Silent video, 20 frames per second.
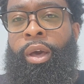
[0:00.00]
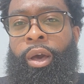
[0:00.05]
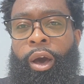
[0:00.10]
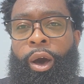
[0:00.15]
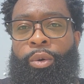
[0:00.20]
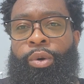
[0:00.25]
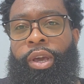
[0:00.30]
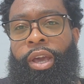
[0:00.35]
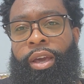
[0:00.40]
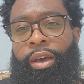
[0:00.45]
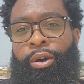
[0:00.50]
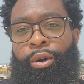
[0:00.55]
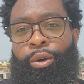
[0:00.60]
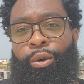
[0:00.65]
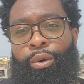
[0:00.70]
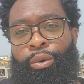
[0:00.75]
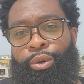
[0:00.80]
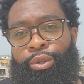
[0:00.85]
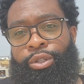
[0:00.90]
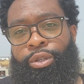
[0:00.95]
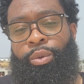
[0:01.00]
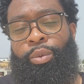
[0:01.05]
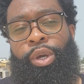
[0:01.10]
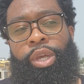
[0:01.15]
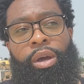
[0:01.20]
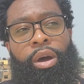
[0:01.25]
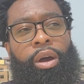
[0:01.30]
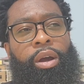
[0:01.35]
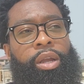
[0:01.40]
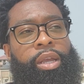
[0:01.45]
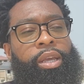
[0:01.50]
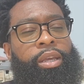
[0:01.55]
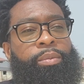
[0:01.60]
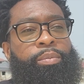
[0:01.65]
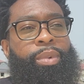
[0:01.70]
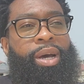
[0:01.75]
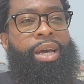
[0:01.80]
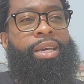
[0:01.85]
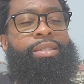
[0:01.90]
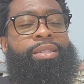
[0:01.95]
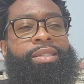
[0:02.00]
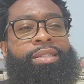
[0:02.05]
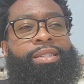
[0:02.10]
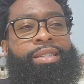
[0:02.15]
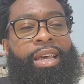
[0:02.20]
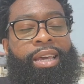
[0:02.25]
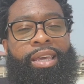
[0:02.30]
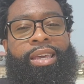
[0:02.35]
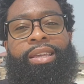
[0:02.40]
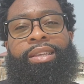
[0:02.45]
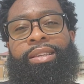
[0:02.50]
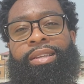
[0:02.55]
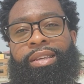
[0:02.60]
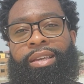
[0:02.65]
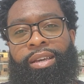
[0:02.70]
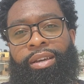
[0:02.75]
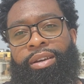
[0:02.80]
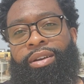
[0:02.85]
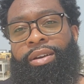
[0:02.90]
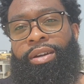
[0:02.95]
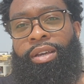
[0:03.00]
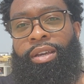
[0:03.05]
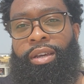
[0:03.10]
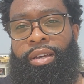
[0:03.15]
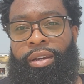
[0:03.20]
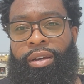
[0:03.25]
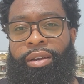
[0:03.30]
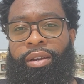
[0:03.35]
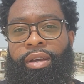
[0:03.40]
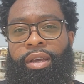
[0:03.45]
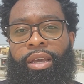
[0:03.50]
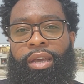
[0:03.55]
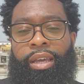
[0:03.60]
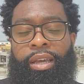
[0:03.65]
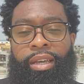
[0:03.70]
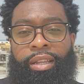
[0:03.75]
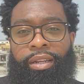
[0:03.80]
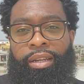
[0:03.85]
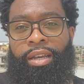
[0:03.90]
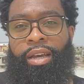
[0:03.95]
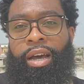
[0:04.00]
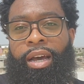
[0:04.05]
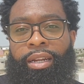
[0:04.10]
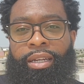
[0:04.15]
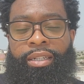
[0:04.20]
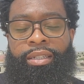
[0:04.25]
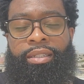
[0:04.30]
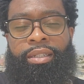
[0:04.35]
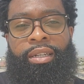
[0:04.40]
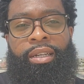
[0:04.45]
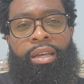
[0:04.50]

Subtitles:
Okay, cool. So we are in my second year here in Ghana.